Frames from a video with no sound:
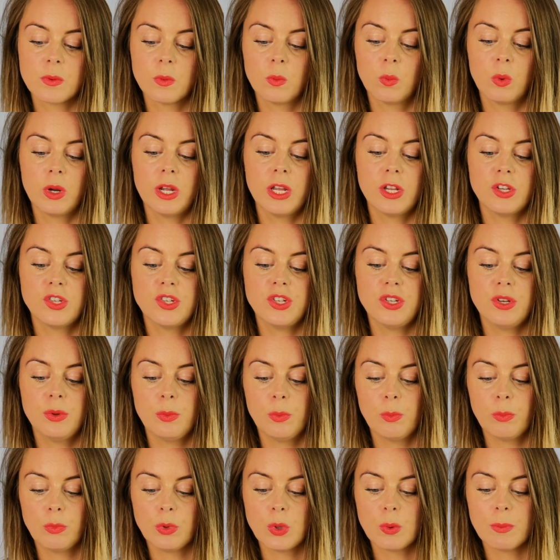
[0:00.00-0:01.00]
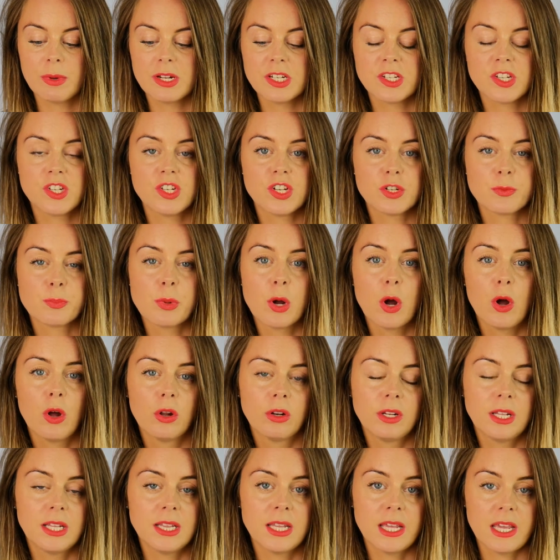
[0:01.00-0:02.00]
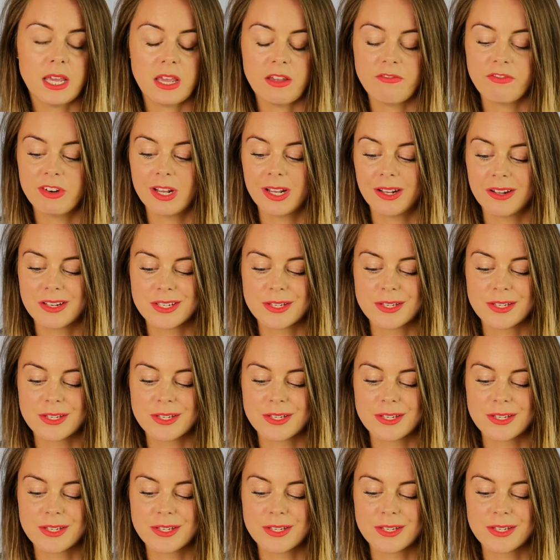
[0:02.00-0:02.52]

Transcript: which you're meant to just put on in the evening.